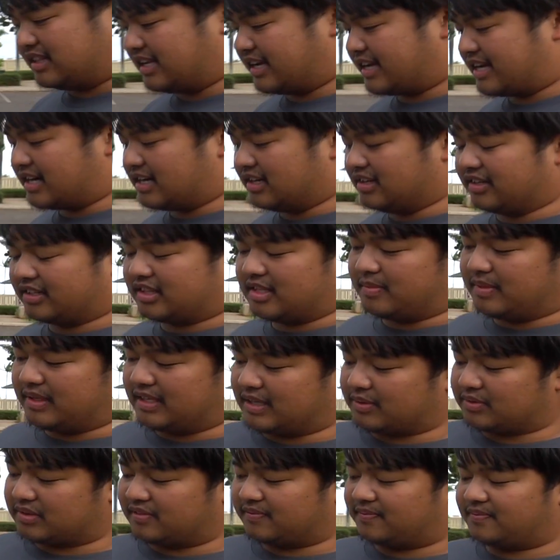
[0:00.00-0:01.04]
they kind of looked at me
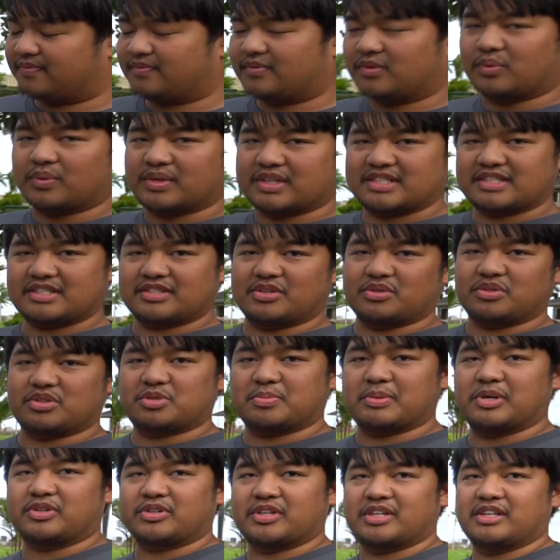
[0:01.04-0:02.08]
like, what is this dude
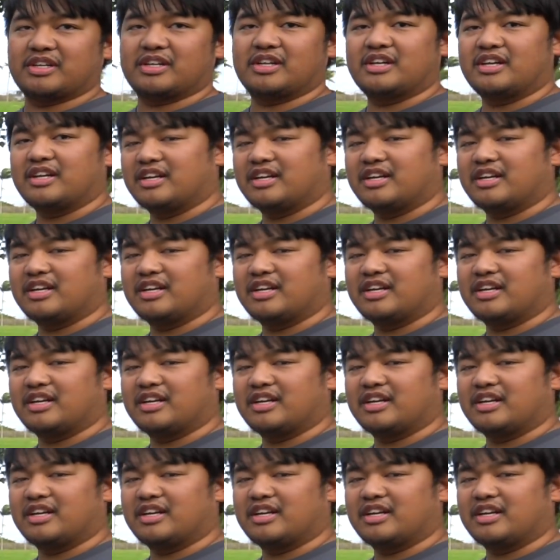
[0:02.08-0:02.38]
smoking?